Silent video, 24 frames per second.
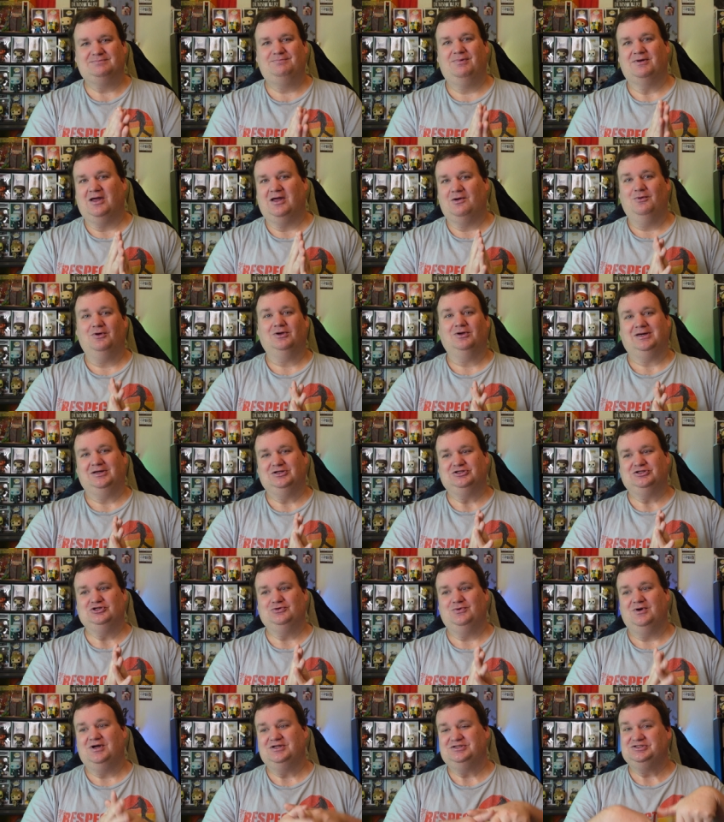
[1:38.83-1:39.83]
but I will get
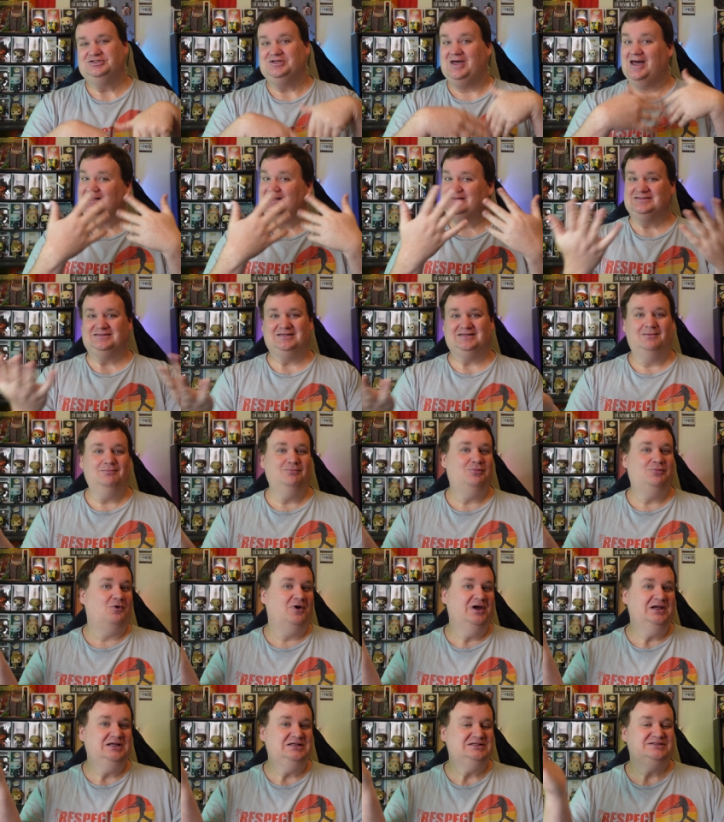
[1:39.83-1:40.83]
to it at some
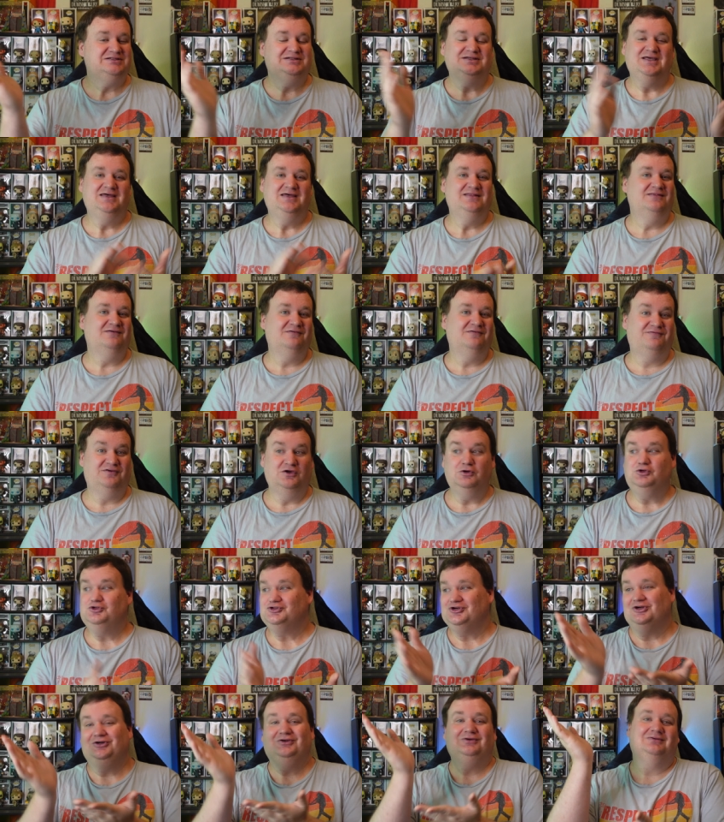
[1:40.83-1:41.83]
point in the
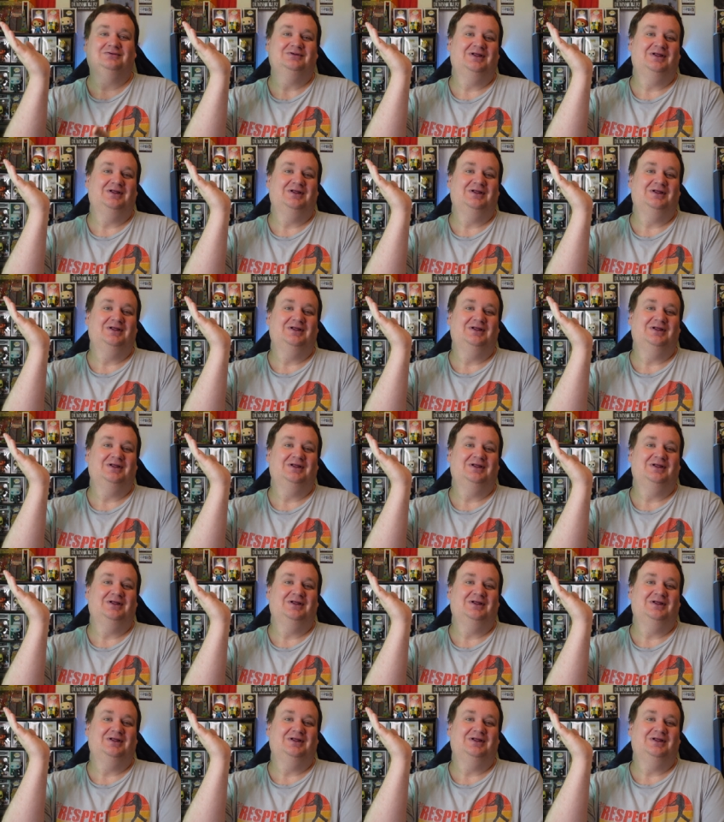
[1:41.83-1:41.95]
future.